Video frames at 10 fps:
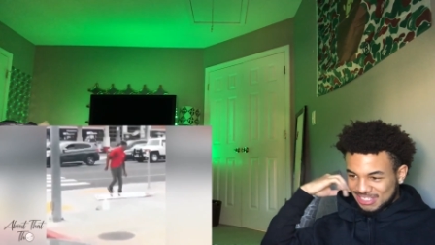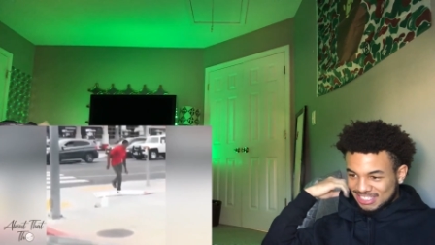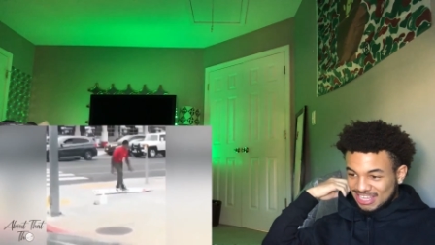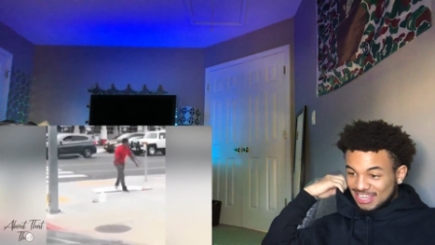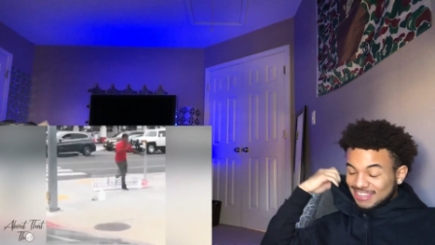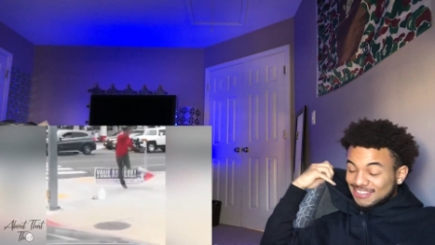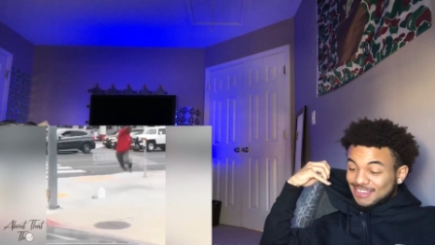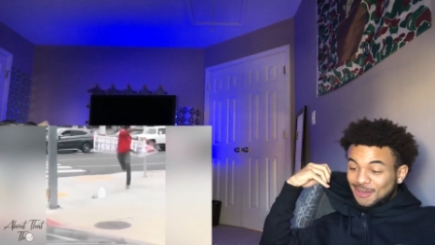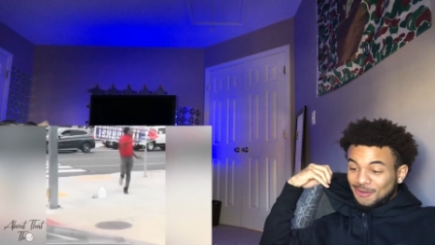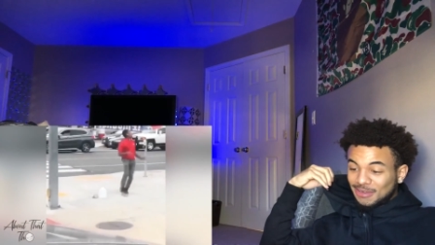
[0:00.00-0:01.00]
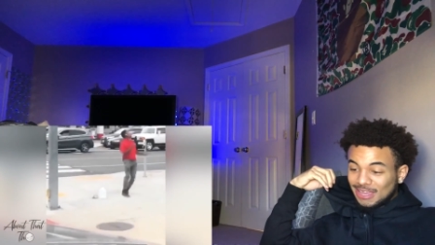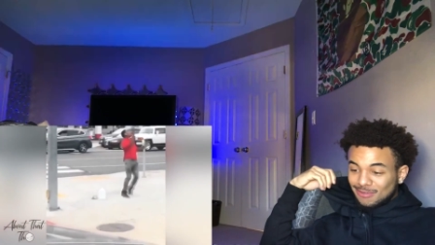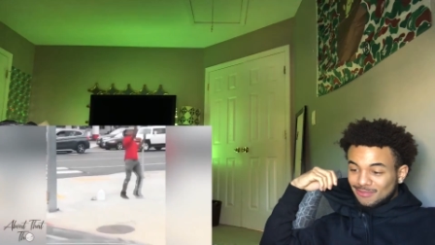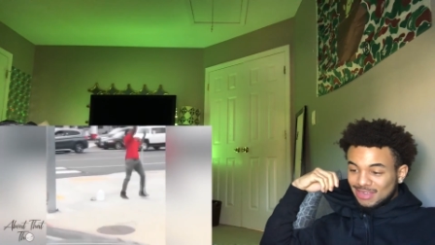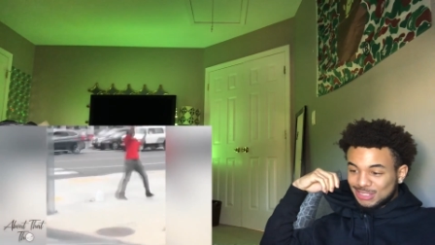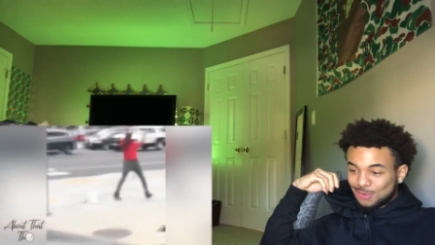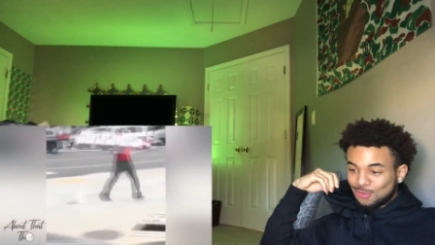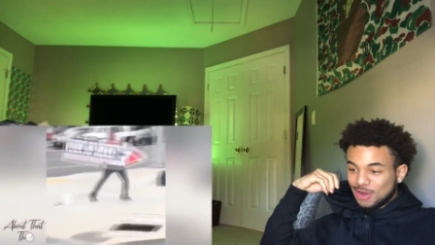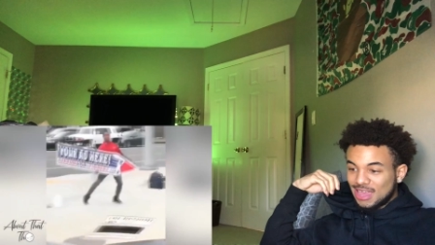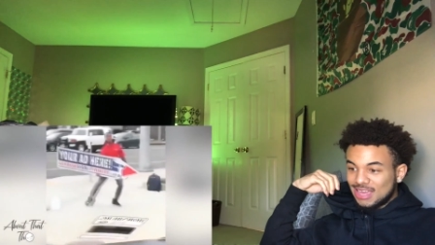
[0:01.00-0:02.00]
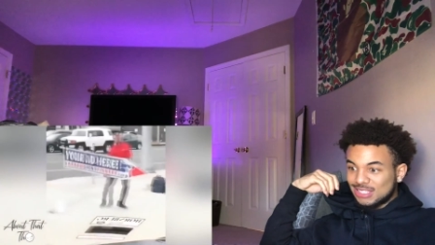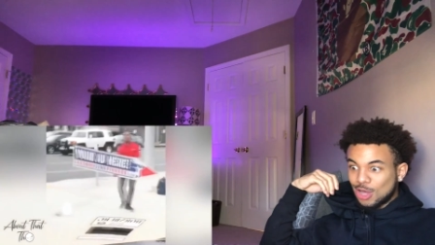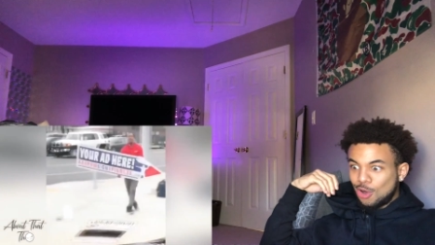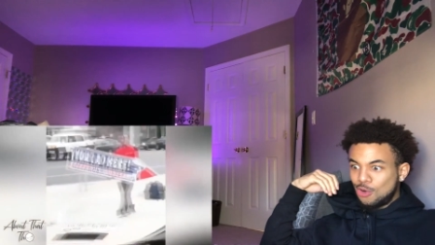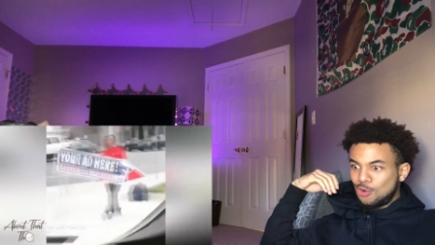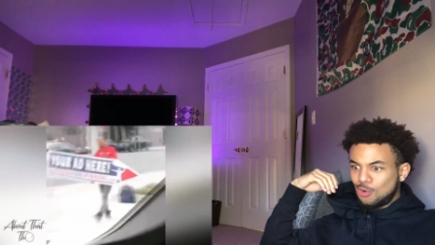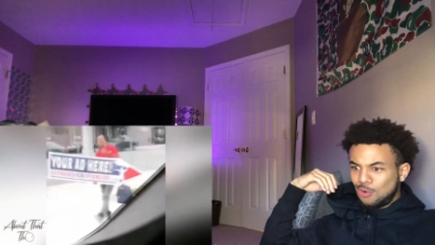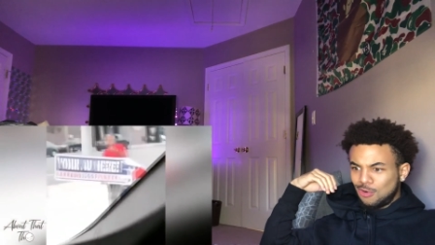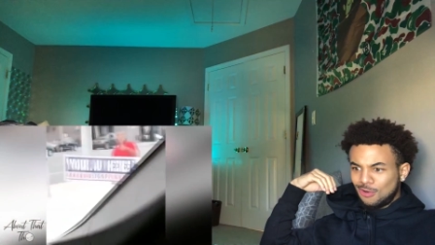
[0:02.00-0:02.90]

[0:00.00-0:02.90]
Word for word: my god. Yo, give my man's a raise. Oh.